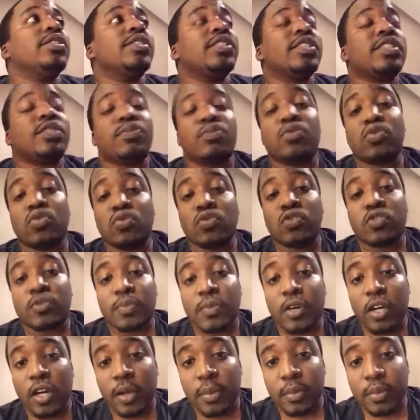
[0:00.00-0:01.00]
Just move
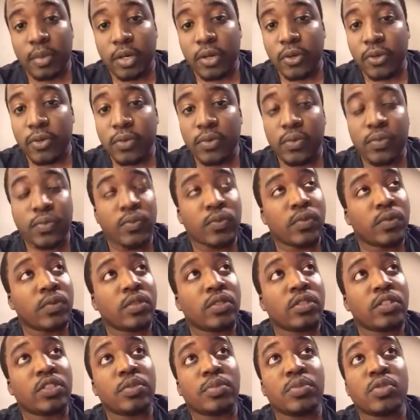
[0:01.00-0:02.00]
smart, bro.
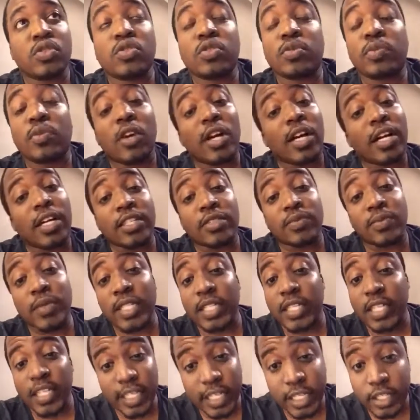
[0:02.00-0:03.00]
Just move smart, because
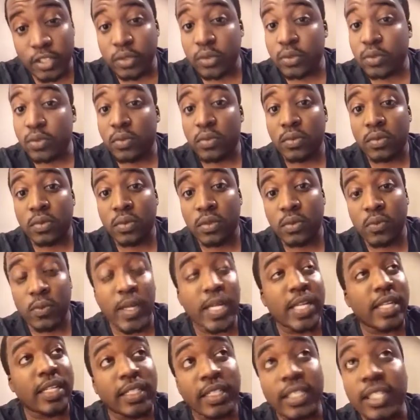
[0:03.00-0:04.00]
we need you.
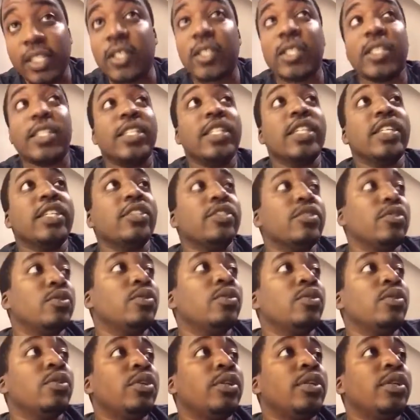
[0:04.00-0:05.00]
We clearly need you,
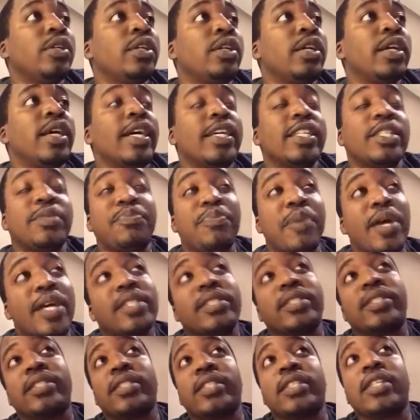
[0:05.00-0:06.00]

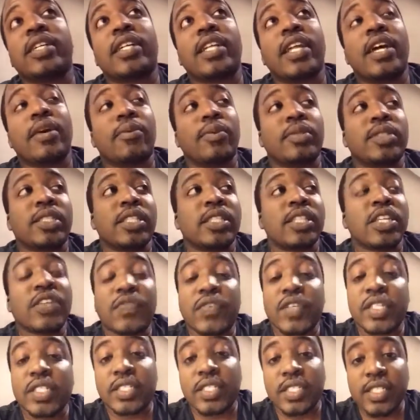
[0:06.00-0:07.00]
especially looking at what the
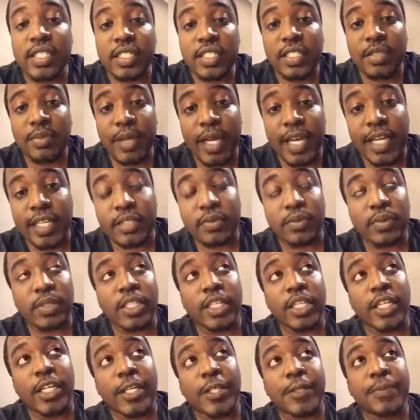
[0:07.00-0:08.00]
defense did this past
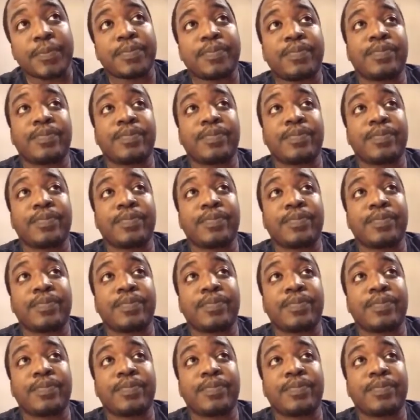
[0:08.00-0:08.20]
weekend.